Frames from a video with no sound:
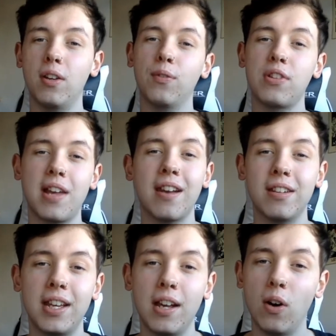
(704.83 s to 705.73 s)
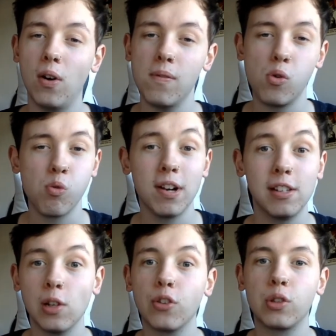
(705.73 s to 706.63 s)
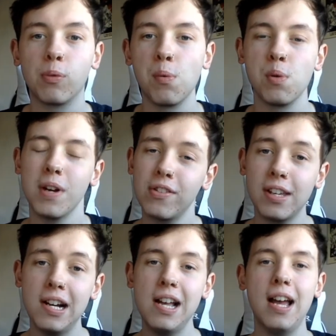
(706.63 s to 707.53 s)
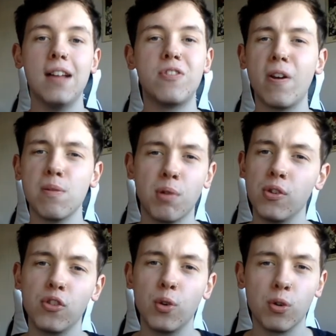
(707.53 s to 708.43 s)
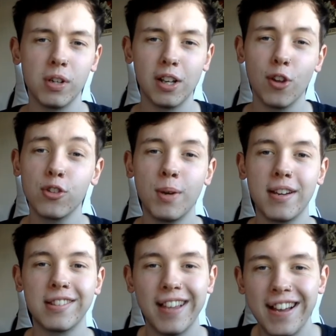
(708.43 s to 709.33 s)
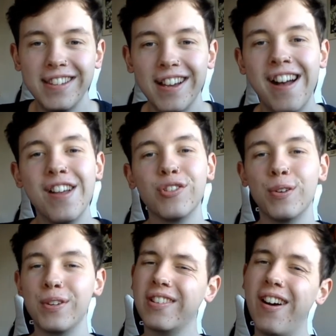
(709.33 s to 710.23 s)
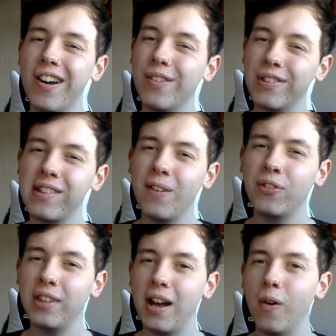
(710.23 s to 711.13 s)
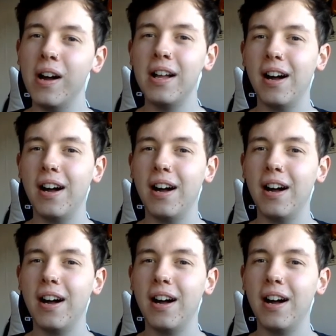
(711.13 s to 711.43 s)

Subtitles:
Obviously, Cannonier already lost to Robert Whittaker, and Derek Brunson already lost to Adesanya, so it's kind of a tough sell.